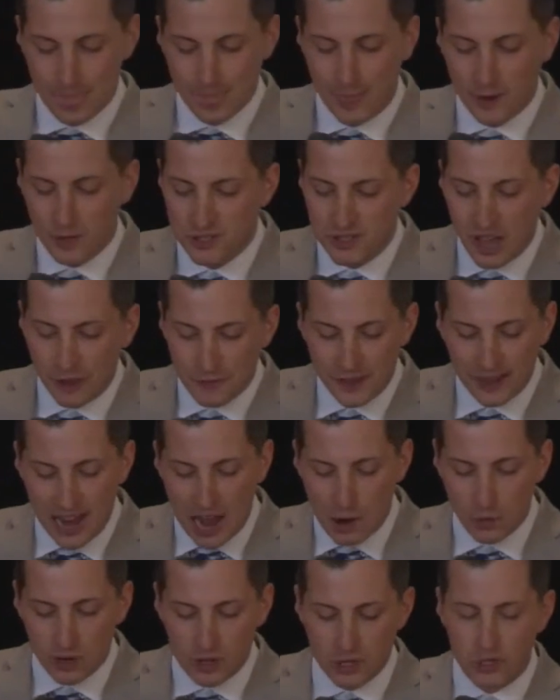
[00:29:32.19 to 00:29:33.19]
There's nothing
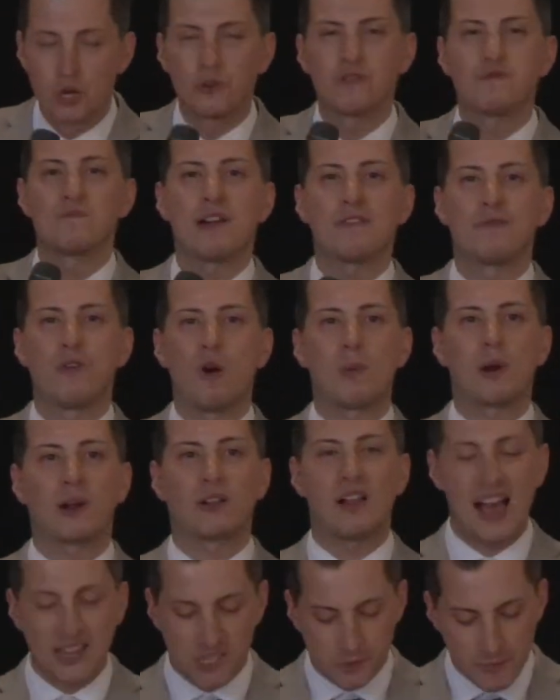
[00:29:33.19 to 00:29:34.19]
I wouldn't do for my former
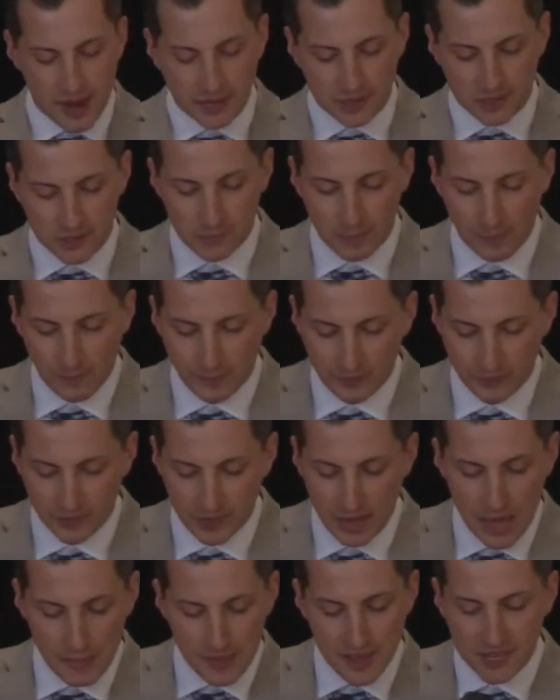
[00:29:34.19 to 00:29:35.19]
classmates.
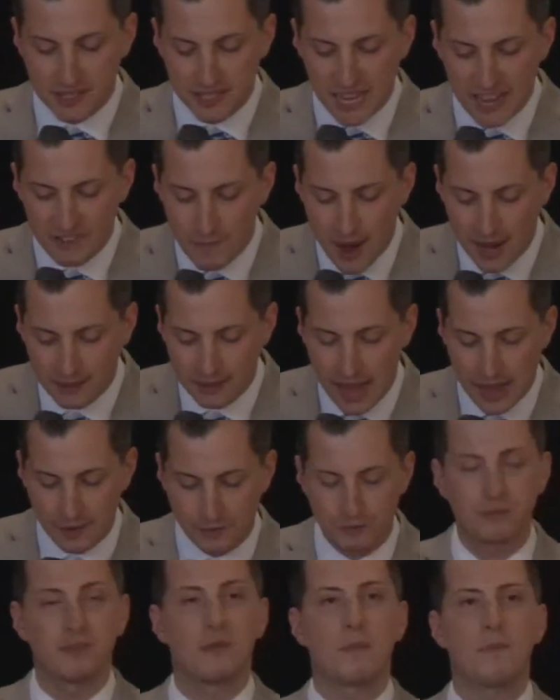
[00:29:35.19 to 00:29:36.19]
They saved my
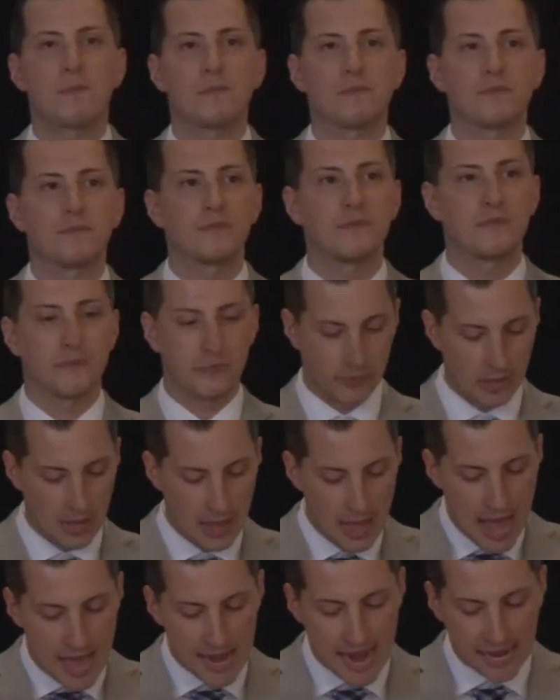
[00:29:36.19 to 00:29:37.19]
life.
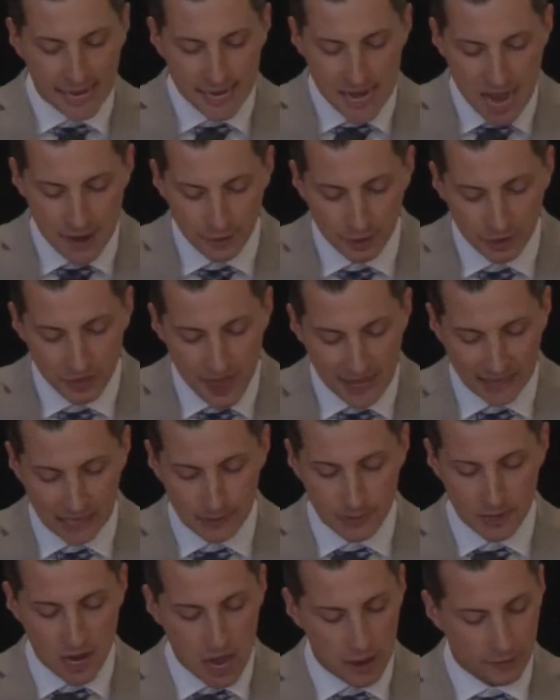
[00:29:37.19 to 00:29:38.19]
And I can never thank
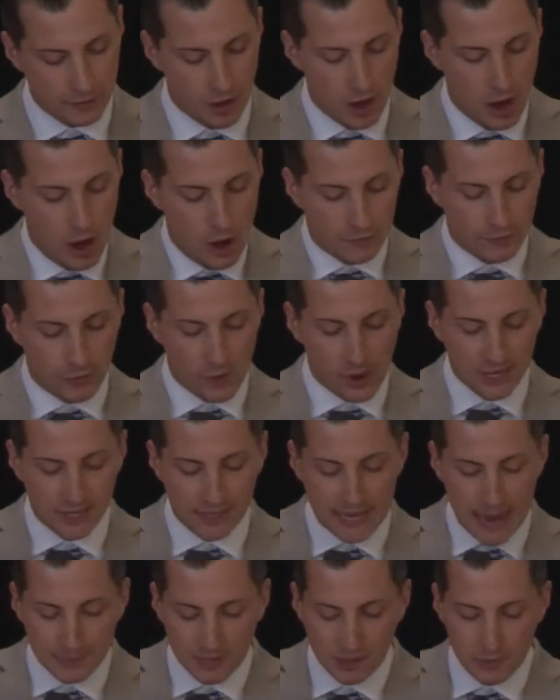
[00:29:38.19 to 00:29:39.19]
them enough for
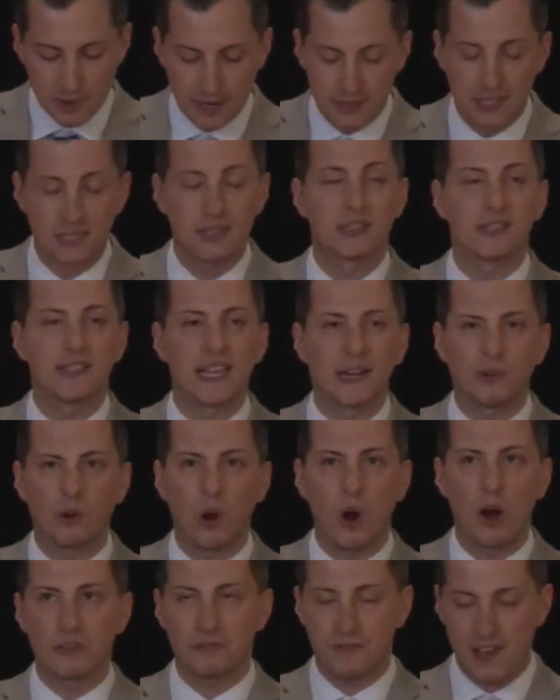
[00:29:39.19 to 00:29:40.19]
accepting me into the Sacred
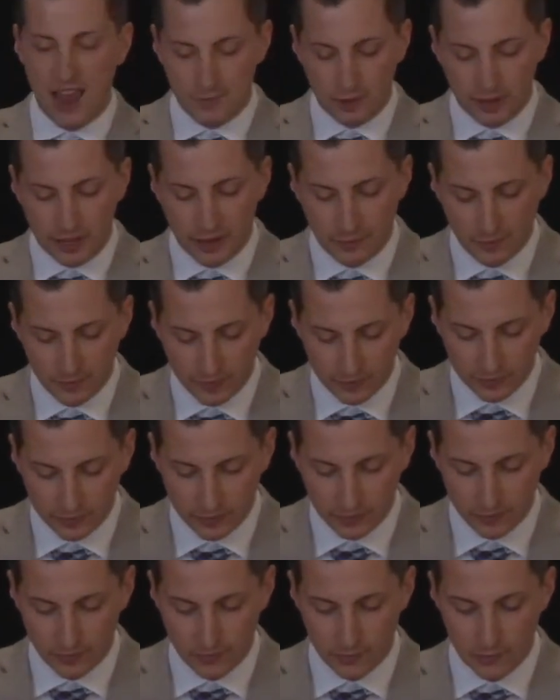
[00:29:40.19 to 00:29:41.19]
Heart family.
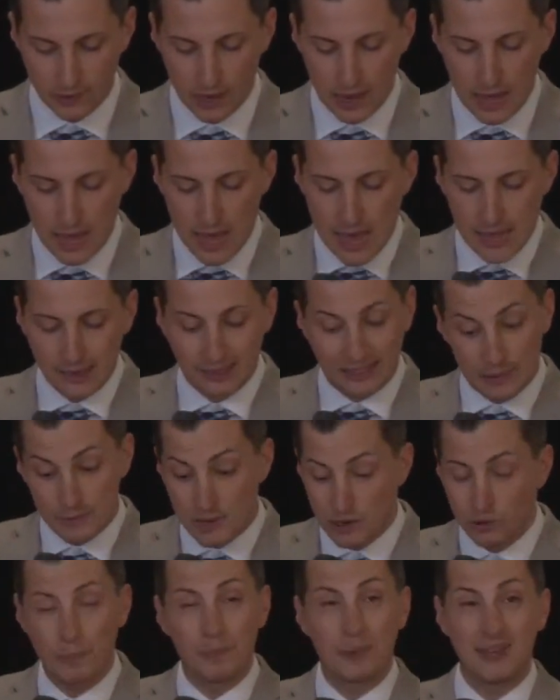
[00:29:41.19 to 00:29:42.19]
Let
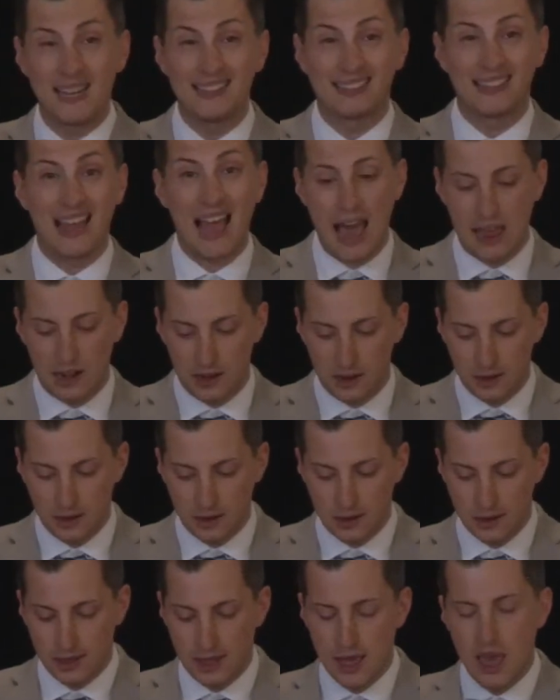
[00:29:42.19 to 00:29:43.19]
me repeat
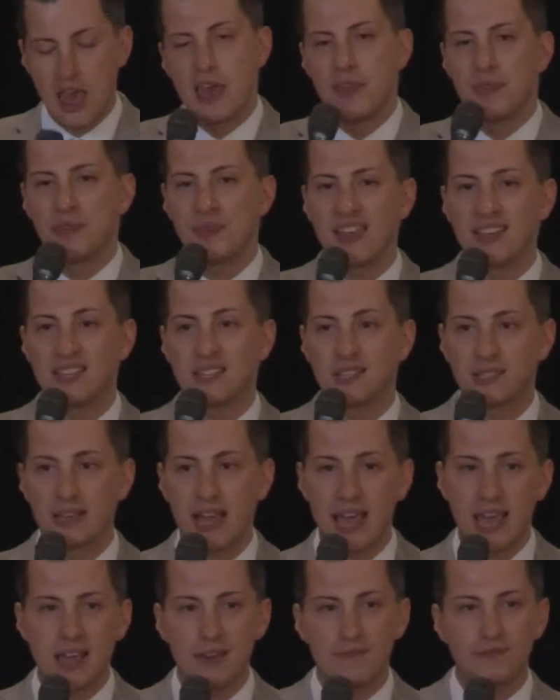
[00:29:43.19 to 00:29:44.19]
that. They
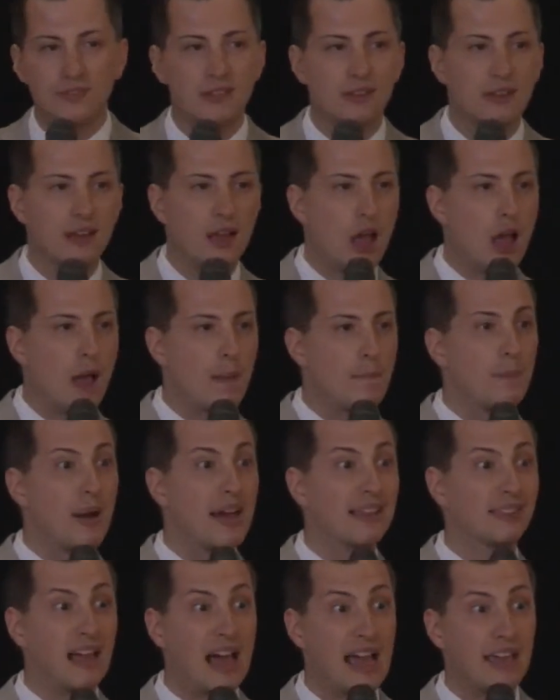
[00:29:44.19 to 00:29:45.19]
saved
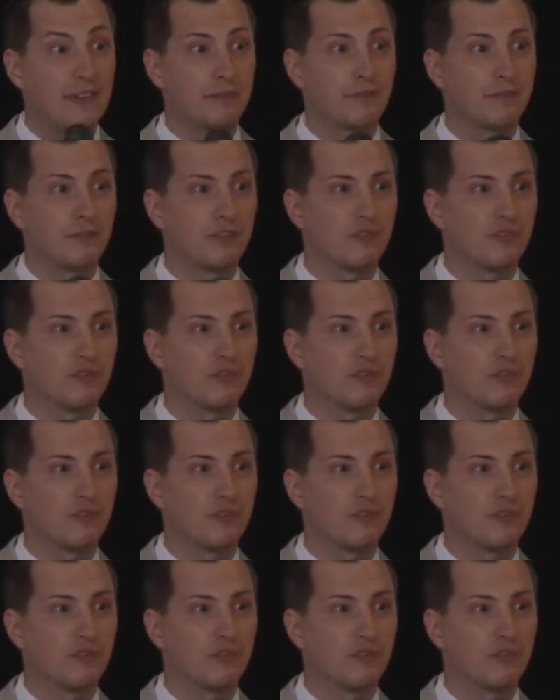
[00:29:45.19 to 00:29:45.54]
my life.